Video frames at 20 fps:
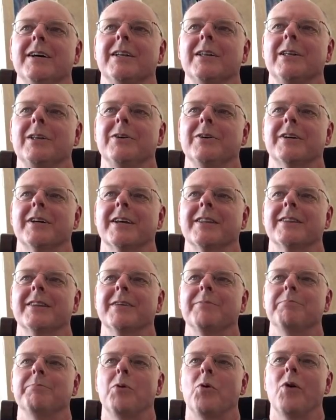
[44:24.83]
look at
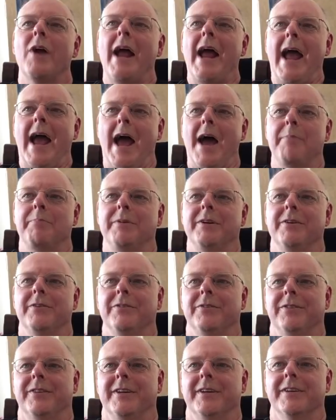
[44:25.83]
the more
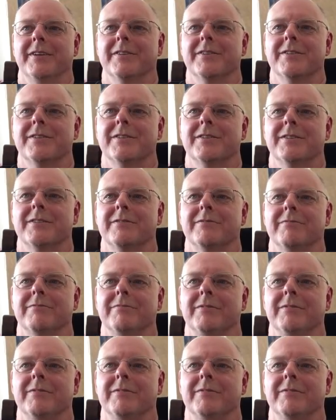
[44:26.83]
happier things